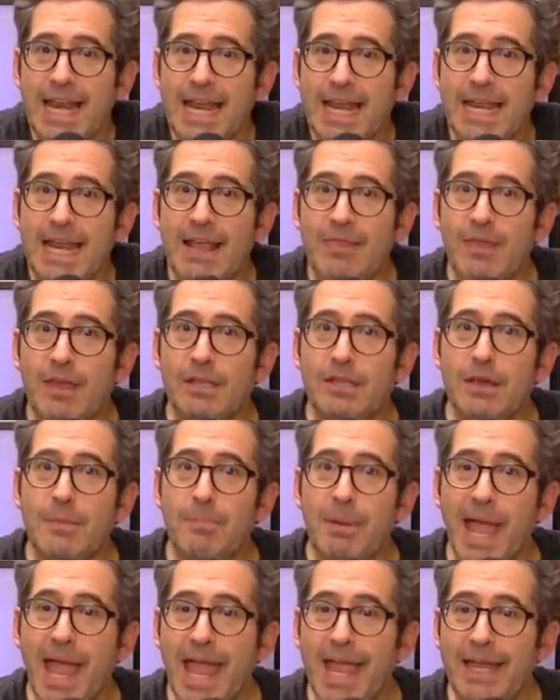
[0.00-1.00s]
it in the
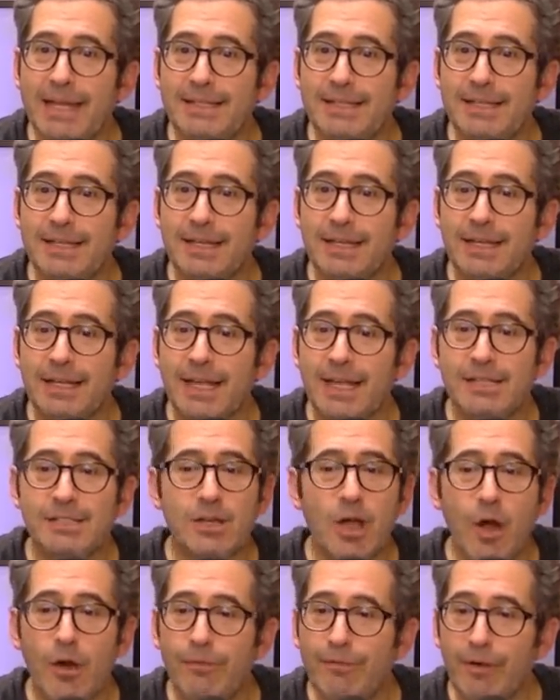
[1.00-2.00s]
debate. It's
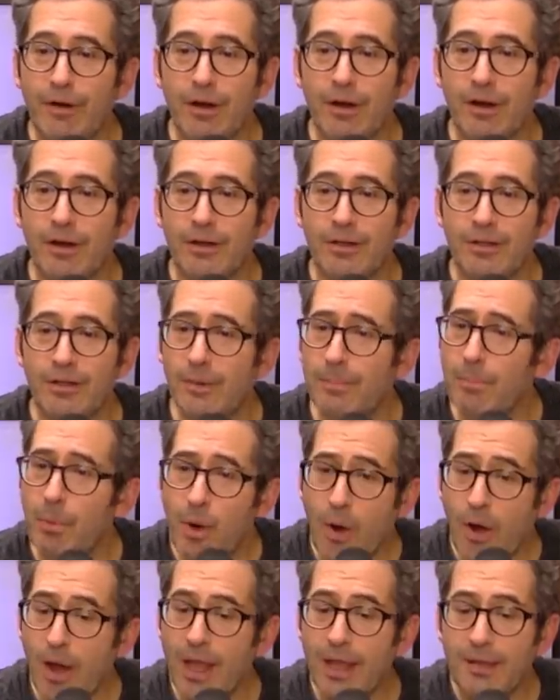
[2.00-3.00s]
over. Your
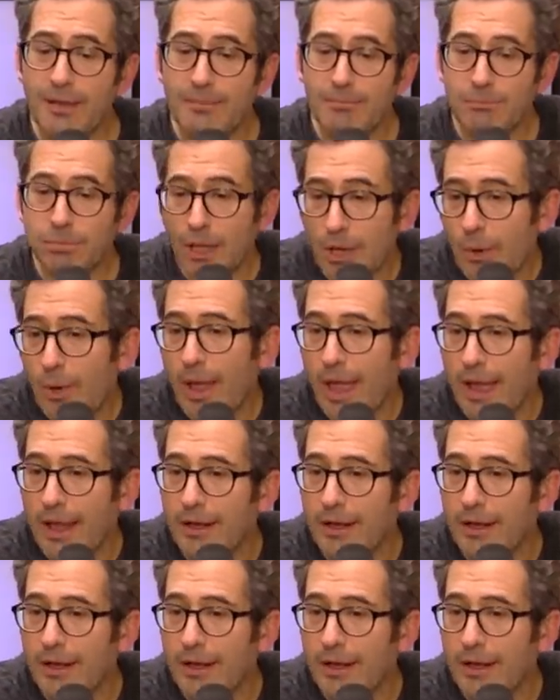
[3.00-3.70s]
boy blew it.